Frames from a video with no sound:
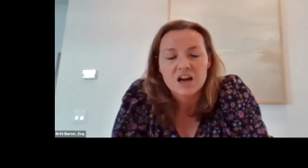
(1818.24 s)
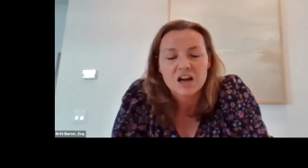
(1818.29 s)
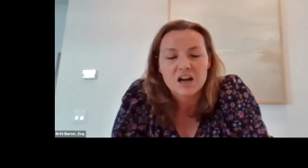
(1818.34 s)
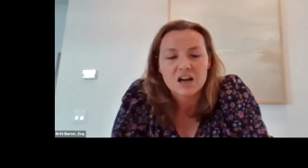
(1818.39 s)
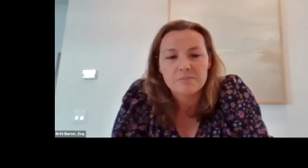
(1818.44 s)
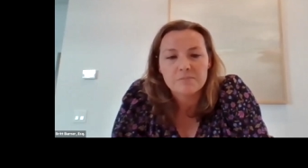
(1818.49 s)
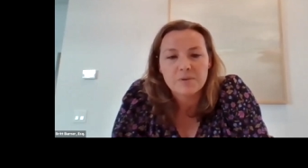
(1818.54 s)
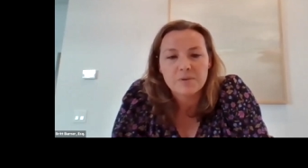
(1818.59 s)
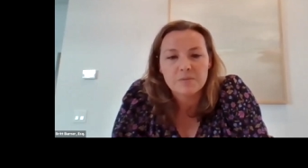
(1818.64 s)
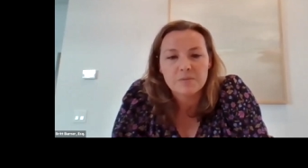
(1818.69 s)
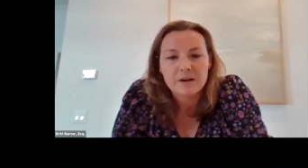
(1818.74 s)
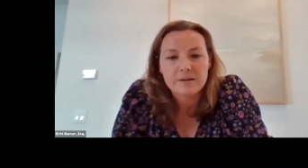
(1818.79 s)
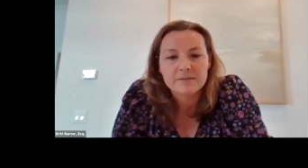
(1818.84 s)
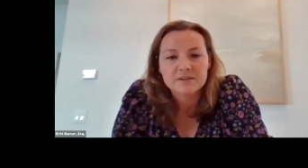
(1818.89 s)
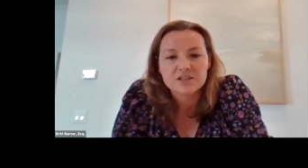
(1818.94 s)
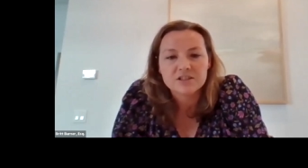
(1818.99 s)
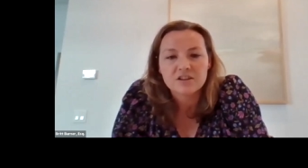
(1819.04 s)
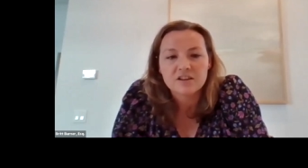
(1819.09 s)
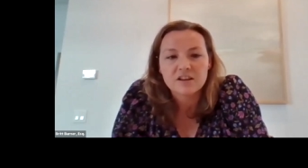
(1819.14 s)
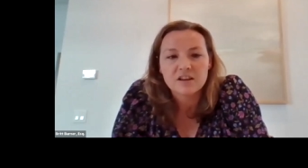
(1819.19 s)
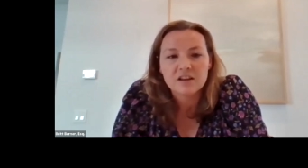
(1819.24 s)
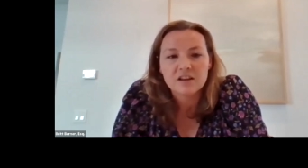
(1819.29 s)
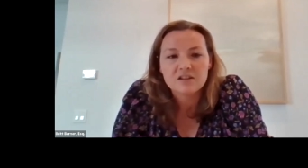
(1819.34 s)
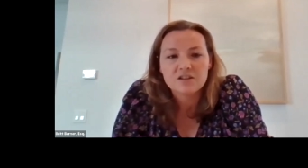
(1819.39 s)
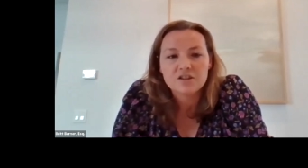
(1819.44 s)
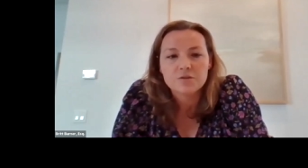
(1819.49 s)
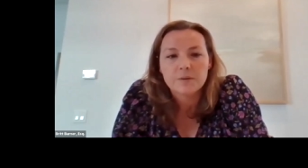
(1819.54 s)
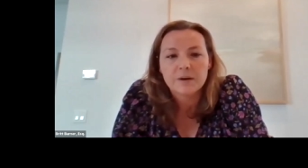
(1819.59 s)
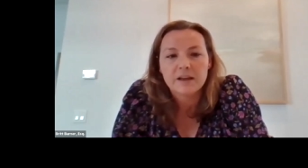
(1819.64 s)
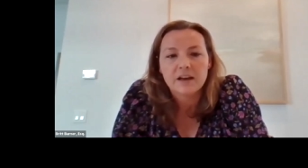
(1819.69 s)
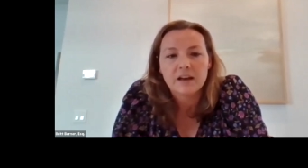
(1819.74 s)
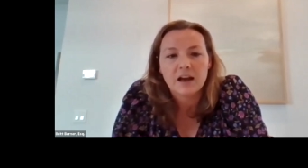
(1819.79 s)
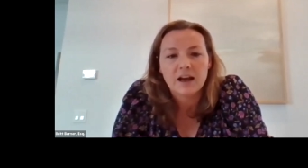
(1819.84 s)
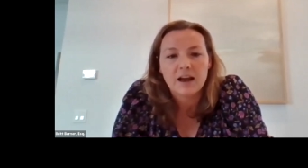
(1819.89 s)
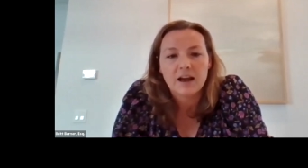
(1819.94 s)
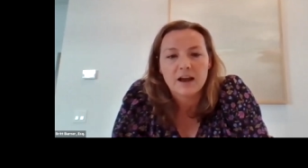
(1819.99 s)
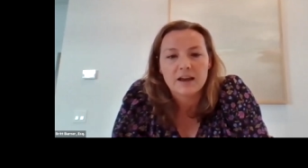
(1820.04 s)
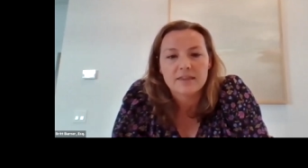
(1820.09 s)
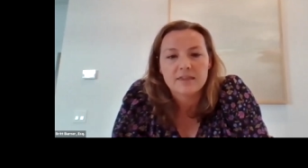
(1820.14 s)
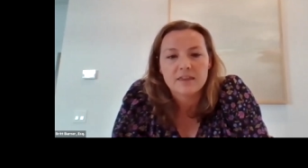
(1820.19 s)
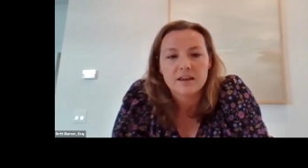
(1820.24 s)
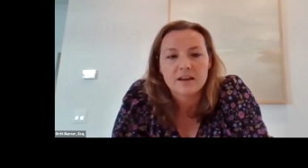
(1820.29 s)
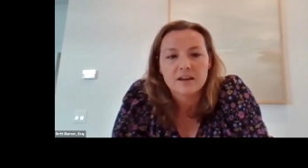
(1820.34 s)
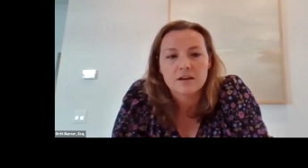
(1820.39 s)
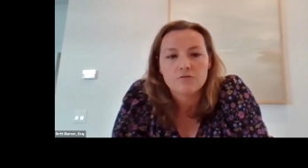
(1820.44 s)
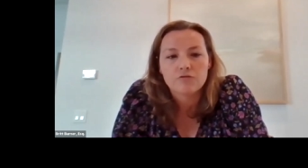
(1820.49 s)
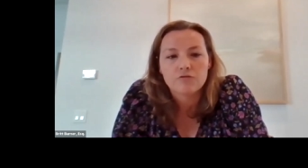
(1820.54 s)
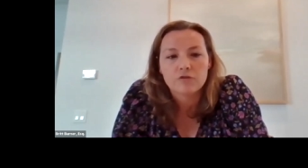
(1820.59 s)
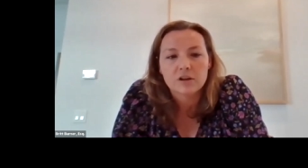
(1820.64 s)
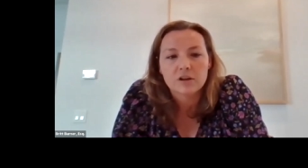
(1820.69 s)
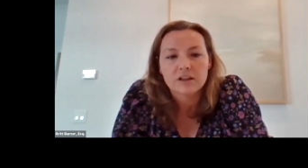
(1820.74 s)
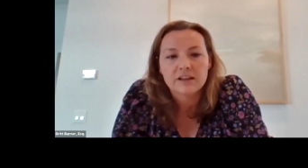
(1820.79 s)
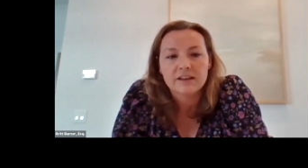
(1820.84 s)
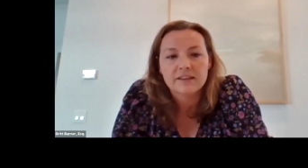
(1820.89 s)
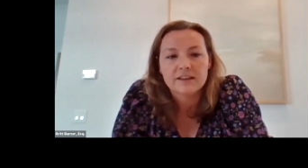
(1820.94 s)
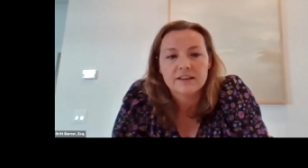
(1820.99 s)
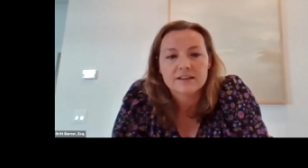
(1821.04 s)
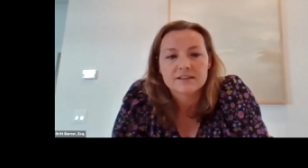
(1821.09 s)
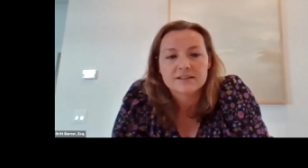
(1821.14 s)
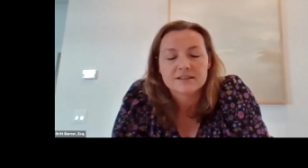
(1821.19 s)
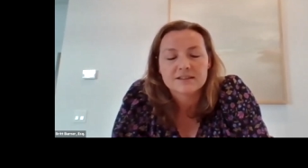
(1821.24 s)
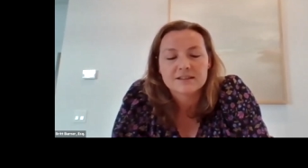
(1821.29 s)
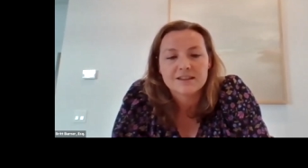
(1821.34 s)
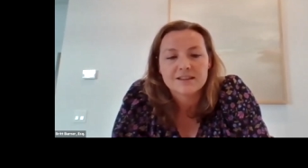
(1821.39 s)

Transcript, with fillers: Um, but when I was looking into it, I, I think really this,